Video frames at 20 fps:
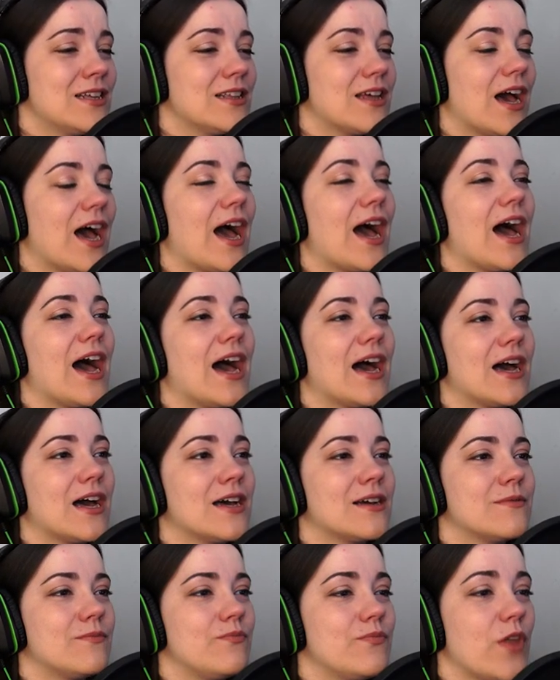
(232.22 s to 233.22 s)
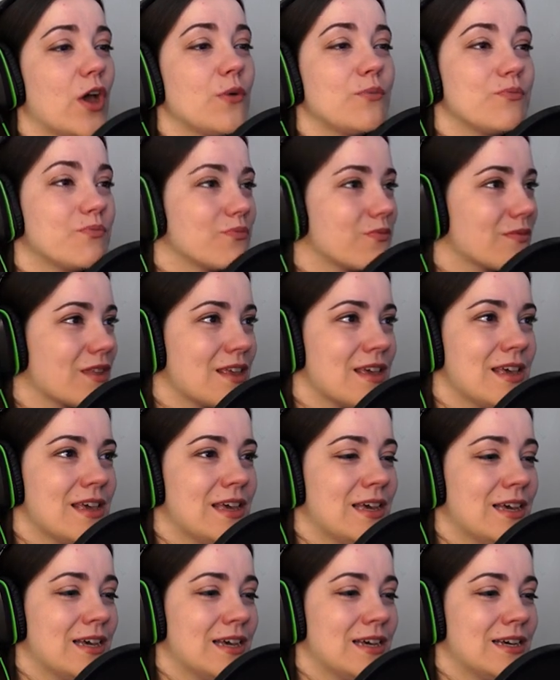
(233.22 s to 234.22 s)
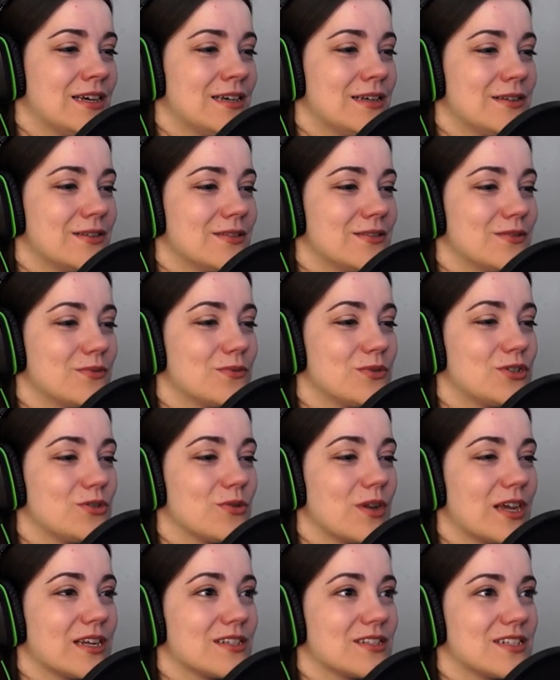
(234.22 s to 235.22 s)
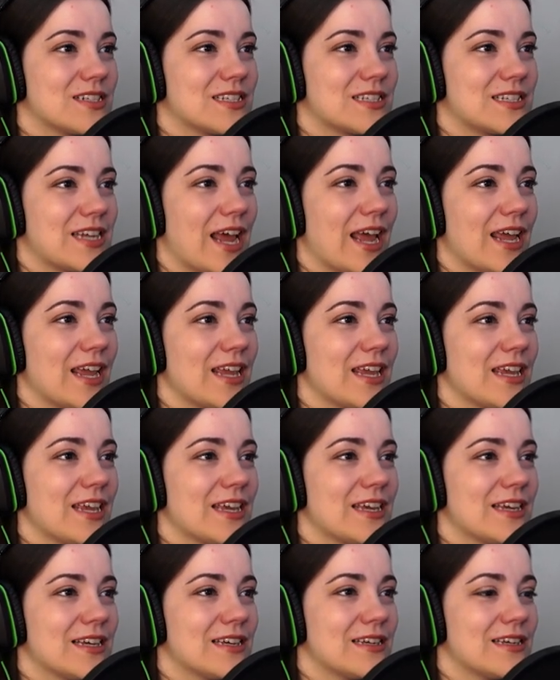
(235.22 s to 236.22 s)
ah, nope. Would you like to stay?